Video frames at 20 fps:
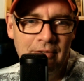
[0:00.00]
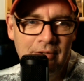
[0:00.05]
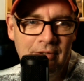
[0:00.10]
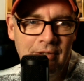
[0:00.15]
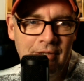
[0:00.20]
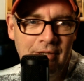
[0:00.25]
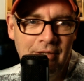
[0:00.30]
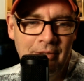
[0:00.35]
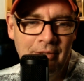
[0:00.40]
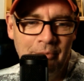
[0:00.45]

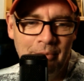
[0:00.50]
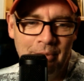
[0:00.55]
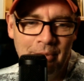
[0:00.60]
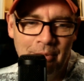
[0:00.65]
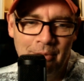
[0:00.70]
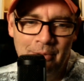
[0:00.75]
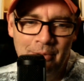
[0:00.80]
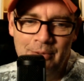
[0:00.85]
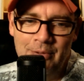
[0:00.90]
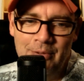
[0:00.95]
Oh, there we go.
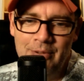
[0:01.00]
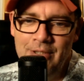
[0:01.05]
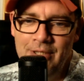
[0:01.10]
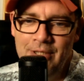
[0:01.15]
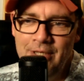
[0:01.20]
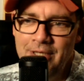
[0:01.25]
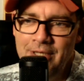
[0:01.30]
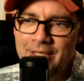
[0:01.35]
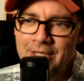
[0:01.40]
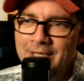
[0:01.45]

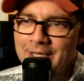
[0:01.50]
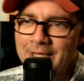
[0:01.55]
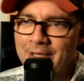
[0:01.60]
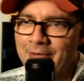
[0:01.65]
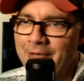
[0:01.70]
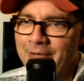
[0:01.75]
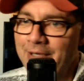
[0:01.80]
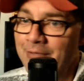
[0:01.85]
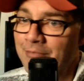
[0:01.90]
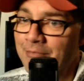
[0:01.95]
Kay
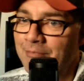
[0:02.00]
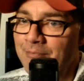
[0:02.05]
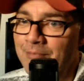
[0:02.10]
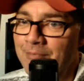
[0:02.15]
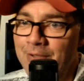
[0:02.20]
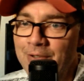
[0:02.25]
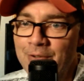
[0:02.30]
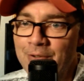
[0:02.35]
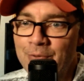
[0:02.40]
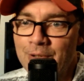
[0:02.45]
Green.
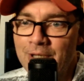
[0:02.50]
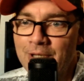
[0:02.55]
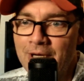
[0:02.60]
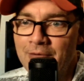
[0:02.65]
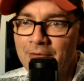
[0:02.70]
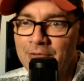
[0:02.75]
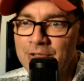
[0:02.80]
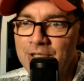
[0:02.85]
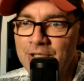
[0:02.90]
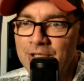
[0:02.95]
Cool
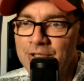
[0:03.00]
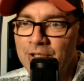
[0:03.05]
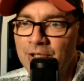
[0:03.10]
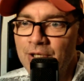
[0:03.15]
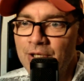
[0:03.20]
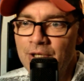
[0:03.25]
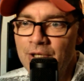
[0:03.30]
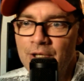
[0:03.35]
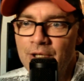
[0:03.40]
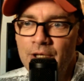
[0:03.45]
conversation.
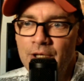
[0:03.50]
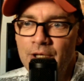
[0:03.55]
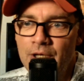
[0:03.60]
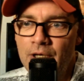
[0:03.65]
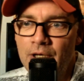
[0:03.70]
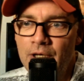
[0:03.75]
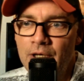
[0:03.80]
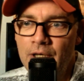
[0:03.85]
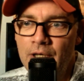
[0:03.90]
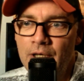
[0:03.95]

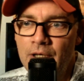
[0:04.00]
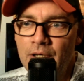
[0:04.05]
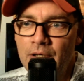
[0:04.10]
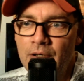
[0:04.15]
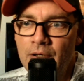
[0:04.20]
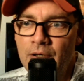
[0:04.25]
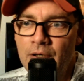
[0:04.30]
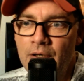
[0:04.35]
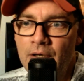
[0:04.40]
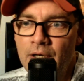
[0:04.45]

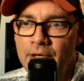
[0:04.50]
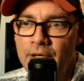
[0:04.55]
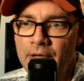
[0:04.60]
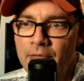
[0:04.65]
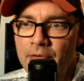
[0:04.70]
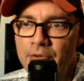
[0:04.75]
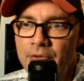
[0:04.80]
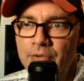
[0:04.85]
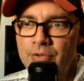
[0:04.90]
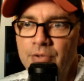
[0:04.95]
Uh, an
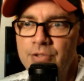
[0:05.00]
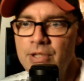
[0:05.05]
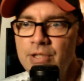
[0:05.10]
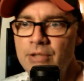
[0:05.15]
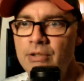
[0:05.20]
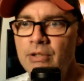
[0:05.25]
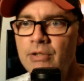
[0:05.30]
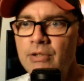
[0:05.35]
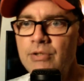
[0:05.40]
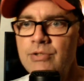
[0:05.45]
hour
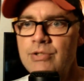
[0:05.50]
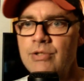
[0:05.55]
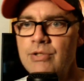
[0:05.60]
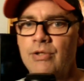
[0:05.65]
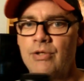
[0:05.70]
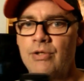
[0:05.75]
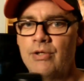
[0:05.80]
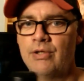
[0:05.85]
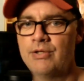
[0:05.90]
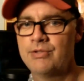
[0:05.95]
13.
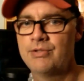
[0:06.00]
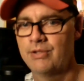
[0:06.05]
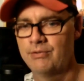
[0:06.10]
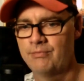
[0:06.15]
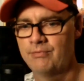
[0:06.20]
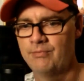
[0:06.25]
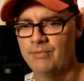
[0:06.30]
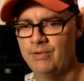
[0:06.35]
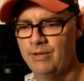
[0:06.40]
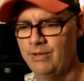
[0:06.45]
So that's good.